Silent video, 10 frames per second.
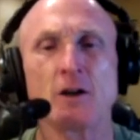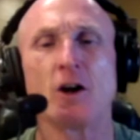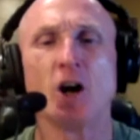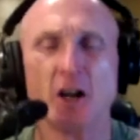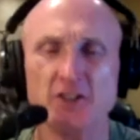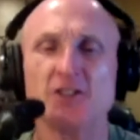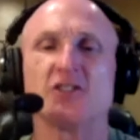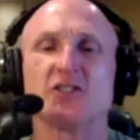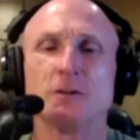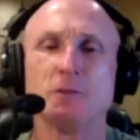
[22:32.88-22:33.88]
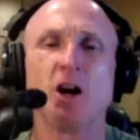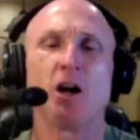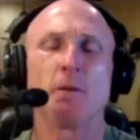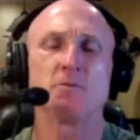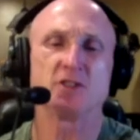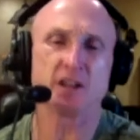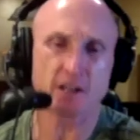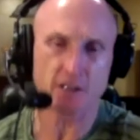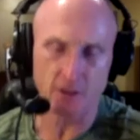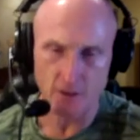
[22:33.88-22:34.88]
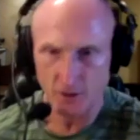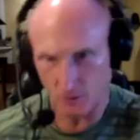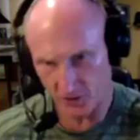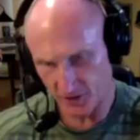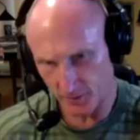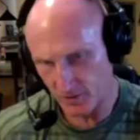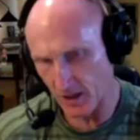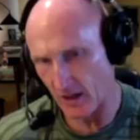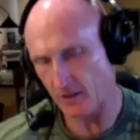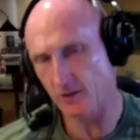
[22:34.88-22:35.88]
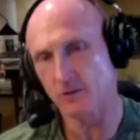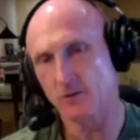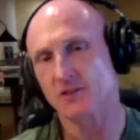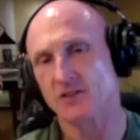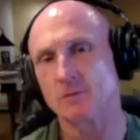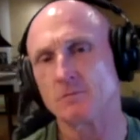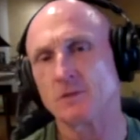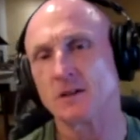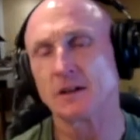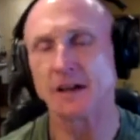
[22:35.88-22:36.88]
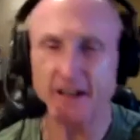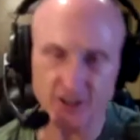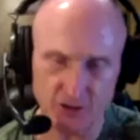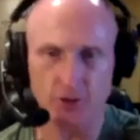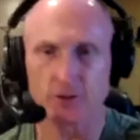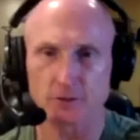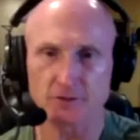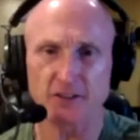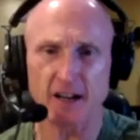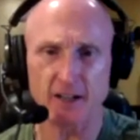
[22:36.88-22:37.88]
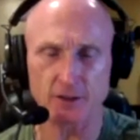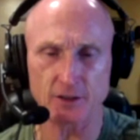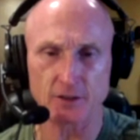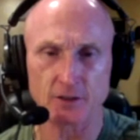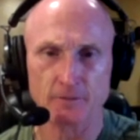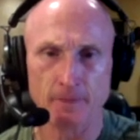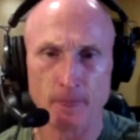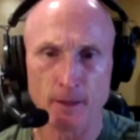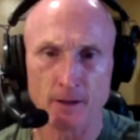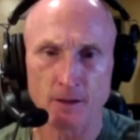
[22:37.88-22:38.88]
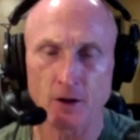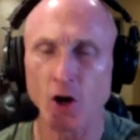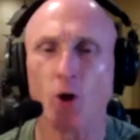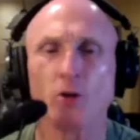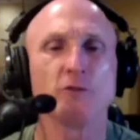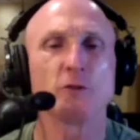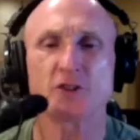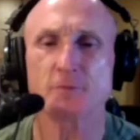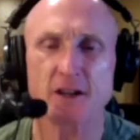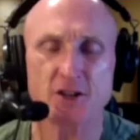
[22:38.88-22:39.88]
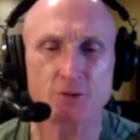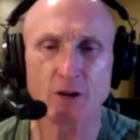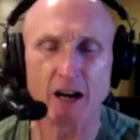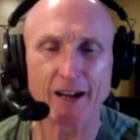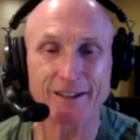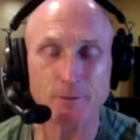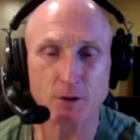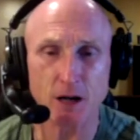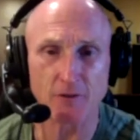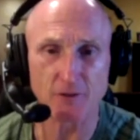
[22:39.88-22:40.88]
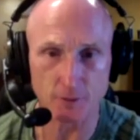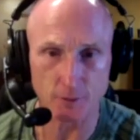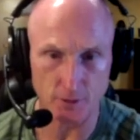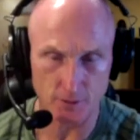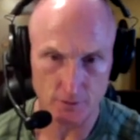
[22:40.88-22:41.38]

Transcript: onto some object or some doctor or some external factor, all of which makes you highly profitable.